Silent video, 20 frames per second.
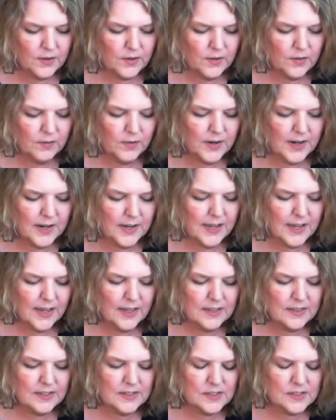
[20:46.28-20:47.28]
But I
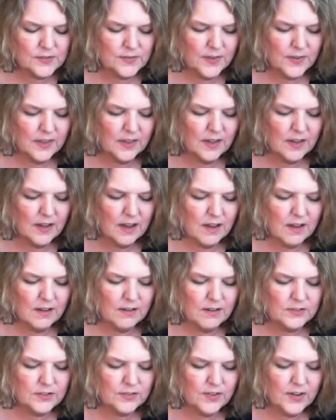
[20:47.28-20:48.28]
get this feeling
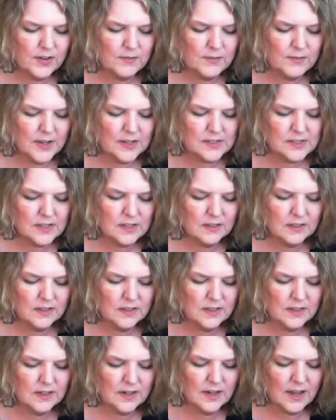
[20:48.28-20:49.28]
of Divine
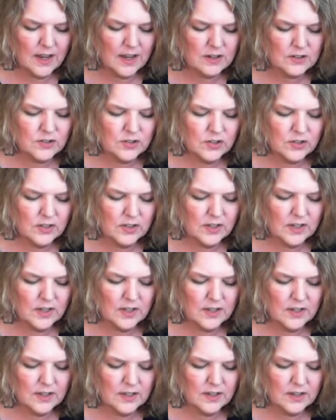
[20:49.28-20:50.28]
Masculine actually,